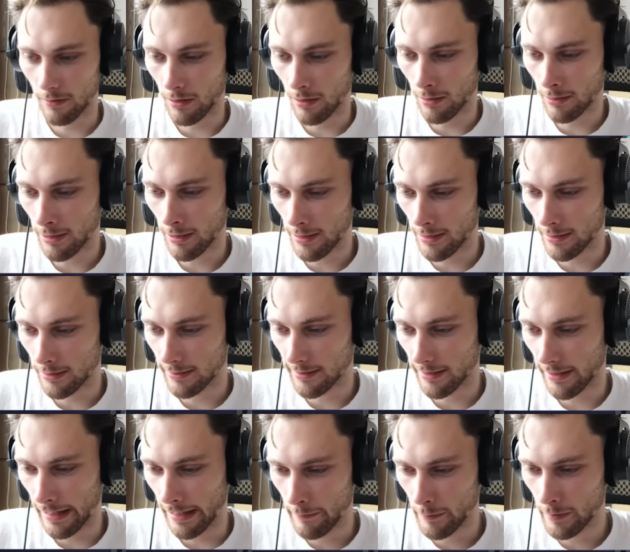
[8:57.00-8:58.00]
All right.
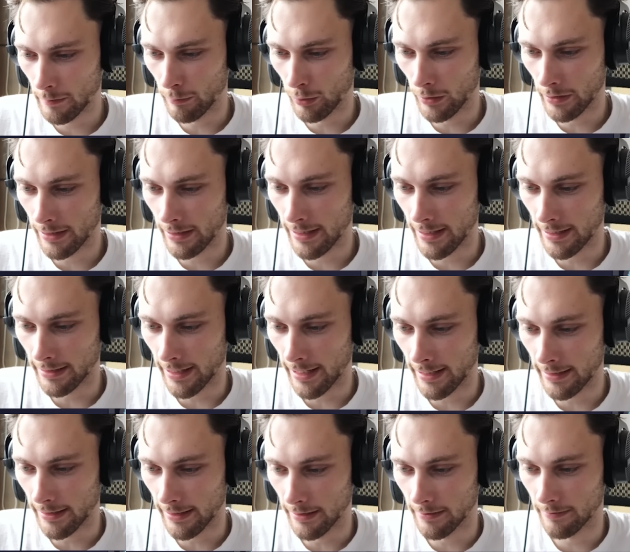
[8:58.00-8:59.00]
Eamon, Blinky, and
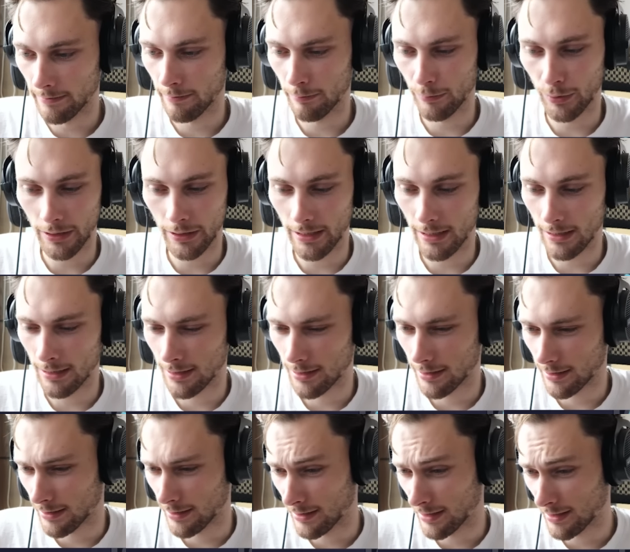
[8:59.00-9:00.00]
Eddie.
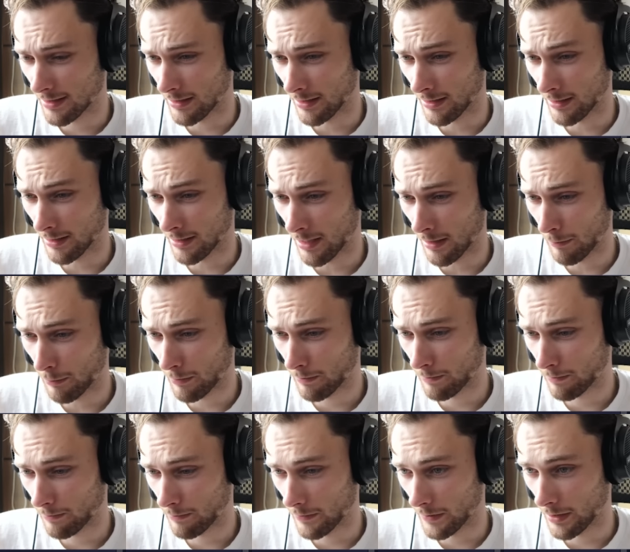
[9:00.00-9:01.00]
Blinky's consistently in the top
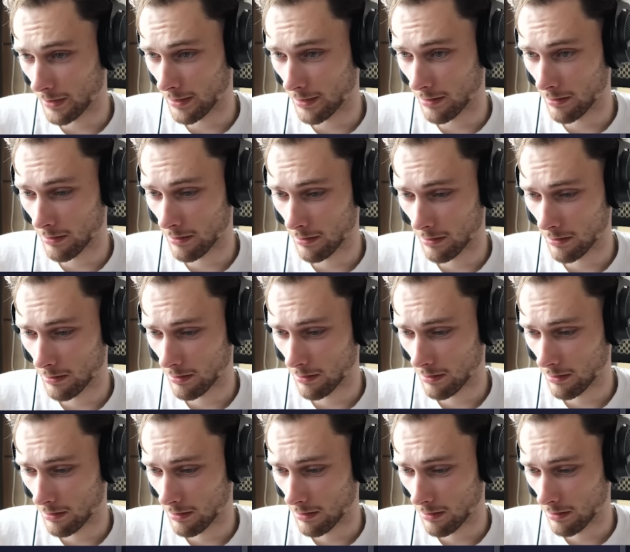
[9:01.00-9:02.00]
here.
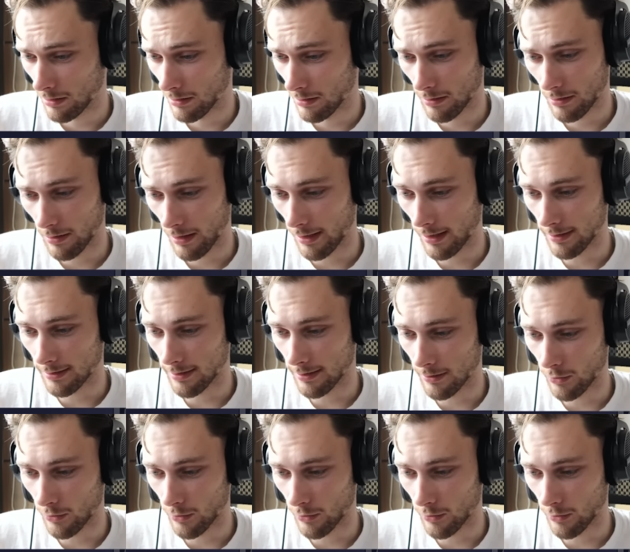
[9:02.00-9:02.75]
I guess